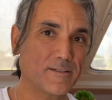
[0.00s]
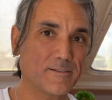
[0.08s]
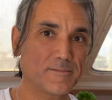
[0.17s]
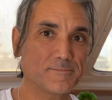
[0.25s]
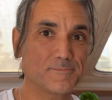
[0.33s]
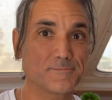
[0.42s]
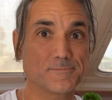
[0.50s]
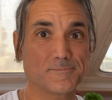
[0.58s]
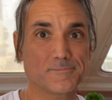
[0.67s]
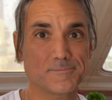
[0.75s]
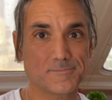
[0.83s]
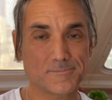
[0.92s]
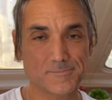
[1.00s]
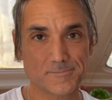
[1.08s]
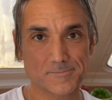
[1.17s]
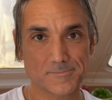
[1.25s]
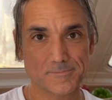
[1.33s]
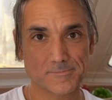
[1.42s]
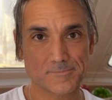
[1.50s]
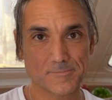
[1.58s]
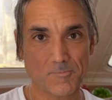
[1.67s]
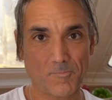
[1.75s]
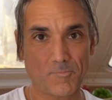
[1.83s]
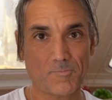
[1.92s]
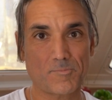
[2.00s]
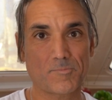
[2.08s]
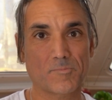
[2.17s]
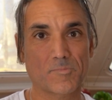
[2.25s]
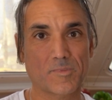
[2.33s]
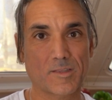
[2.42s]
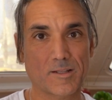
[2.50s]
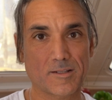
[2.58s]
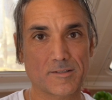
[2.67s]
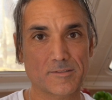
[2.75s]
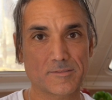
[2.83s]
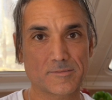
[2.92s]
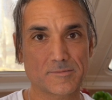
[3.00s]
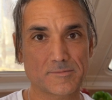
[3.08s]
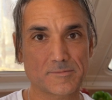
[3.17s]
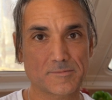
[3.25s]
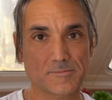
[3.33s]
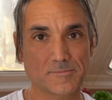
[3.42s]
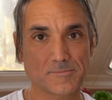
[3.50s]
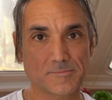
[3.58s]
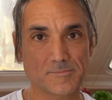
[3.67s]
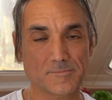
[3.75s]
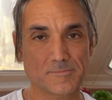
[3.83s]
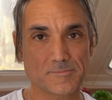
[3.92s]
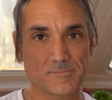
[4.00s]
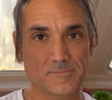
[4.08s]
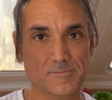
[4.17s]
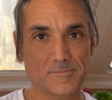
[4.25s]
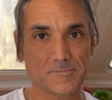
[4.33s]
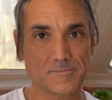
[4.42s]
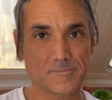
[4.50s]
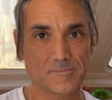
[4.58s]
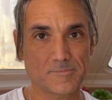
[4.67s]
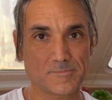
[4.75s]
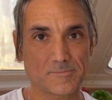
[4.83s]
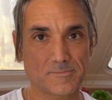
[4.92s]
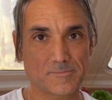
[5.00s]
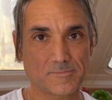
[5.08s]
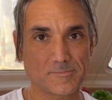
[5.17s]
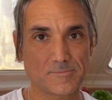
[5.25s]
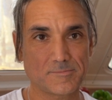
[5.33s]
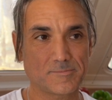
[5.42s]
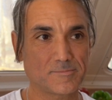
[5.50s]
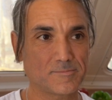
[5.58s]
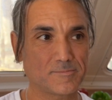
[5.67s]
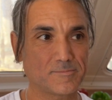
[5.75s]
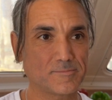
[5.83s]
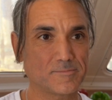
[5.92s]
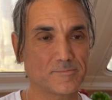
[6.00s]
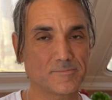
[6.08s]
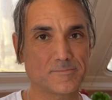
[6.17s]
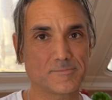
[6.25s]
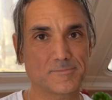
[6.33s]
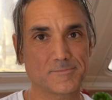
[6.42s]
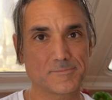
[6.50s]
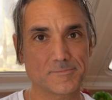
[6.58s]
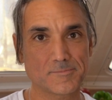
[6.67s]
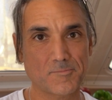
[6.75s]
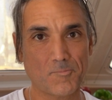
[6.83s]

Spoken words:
No words are spoken by the person on screen.